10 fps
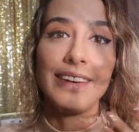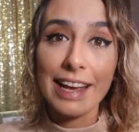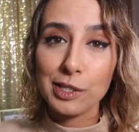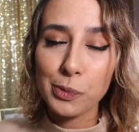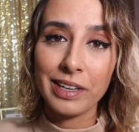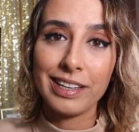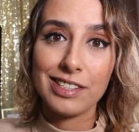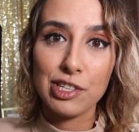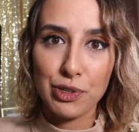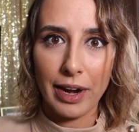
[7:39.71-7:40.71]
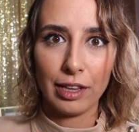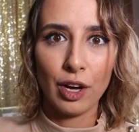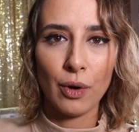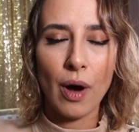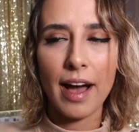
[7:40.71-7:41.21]
the next one is
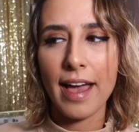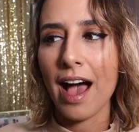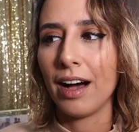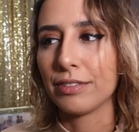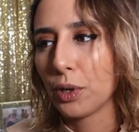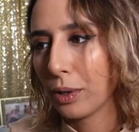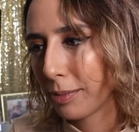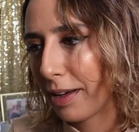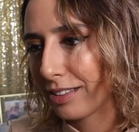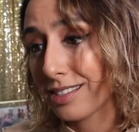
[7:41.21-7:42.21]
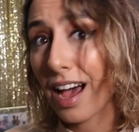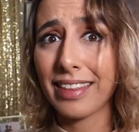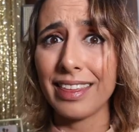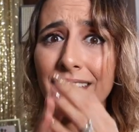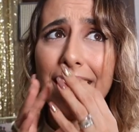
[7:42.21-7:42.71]
Trello. I have talked about this. I
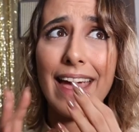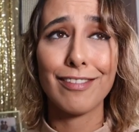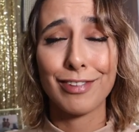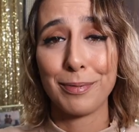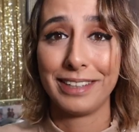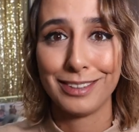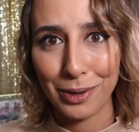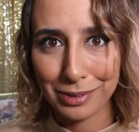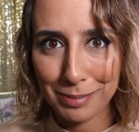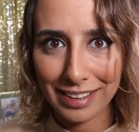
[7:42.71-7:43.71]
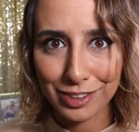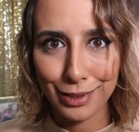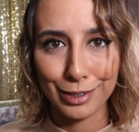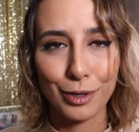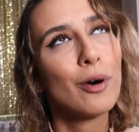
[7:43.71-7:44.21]
think everybody talked about
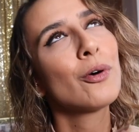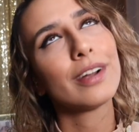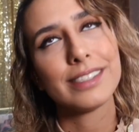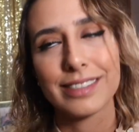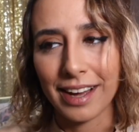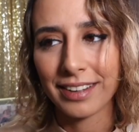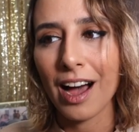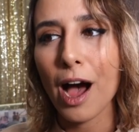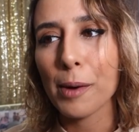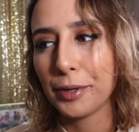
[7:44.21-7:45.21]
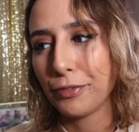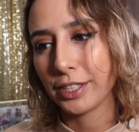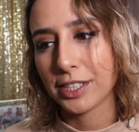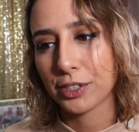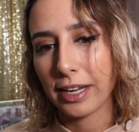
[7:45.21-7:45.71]
Trello or Asana. I
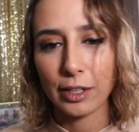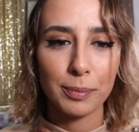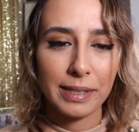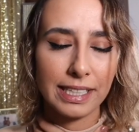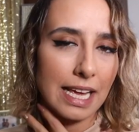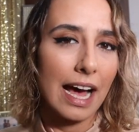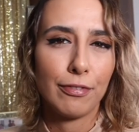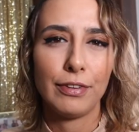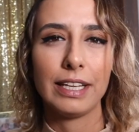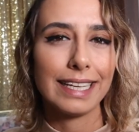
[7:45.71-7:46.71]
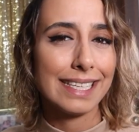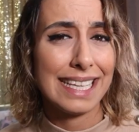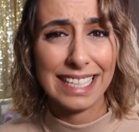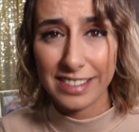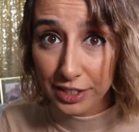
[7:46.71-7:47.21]
prefer Trello because I feel like it's
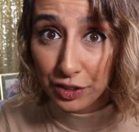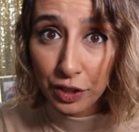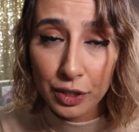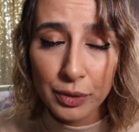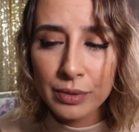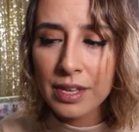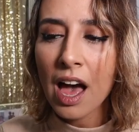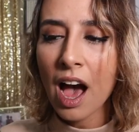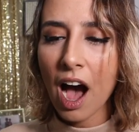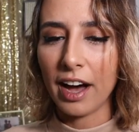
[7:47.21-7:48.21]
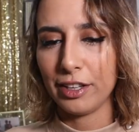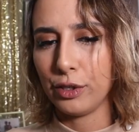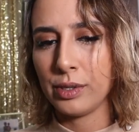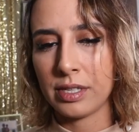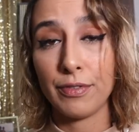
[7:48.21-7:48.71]
easier to use. I
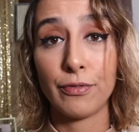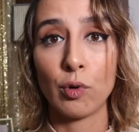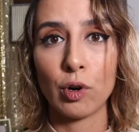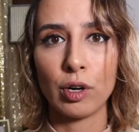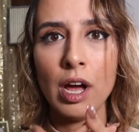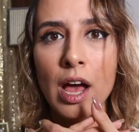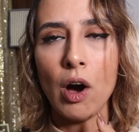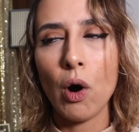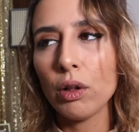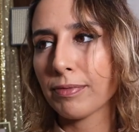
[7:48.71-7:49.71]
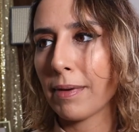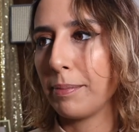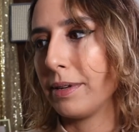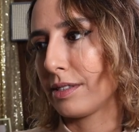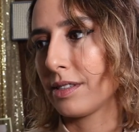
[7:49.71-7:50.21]
use it for all of my
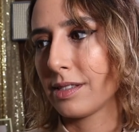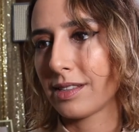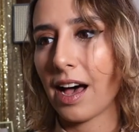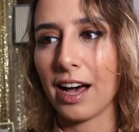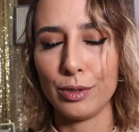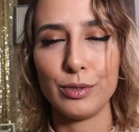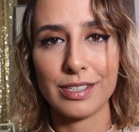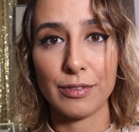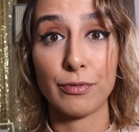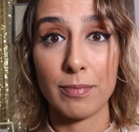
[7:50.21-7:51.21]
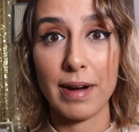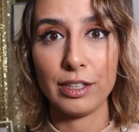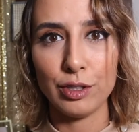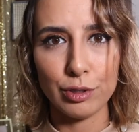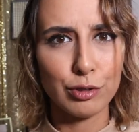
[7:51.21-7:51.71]
businesses, I use it for my
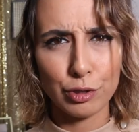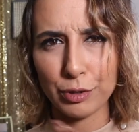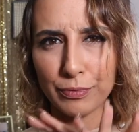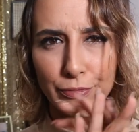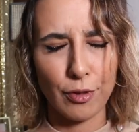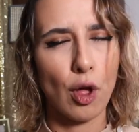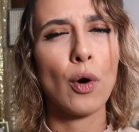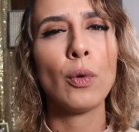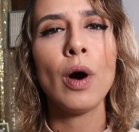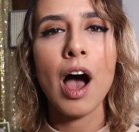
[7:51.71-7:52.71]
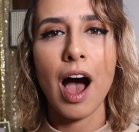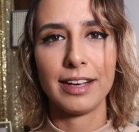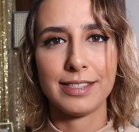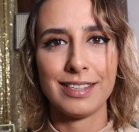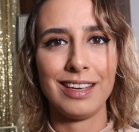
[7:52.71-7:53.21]
YouTube flow.
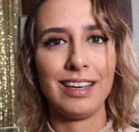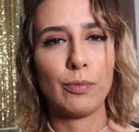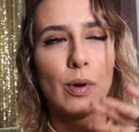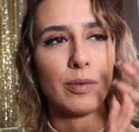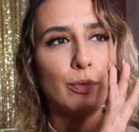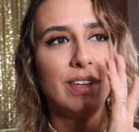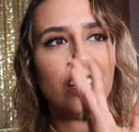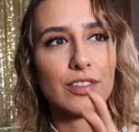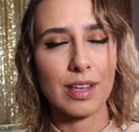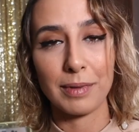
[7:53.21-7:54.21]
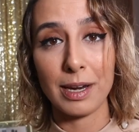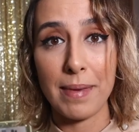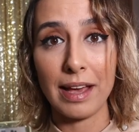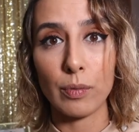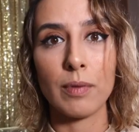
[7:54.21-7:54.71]
I see what videos I'm gonna
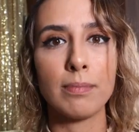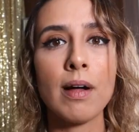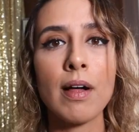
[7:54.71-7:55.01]
make one